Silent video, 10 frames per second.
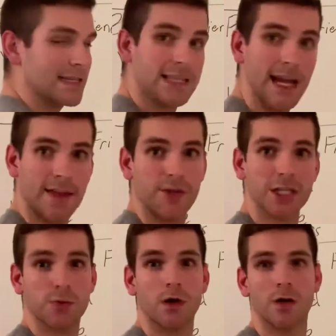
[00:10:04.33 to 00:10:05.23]
And take
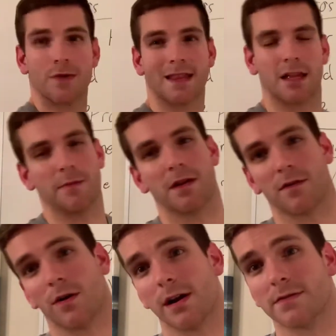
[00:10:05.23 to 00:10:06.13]
this one with a little bit of a
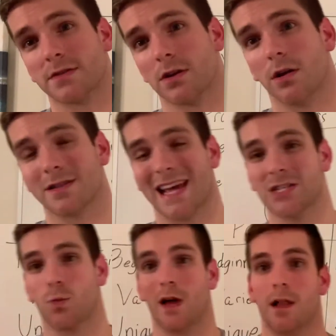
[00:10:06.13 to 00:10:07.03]
grain of salt as
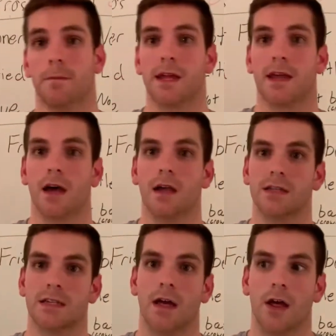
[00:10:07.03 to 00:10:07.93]
well because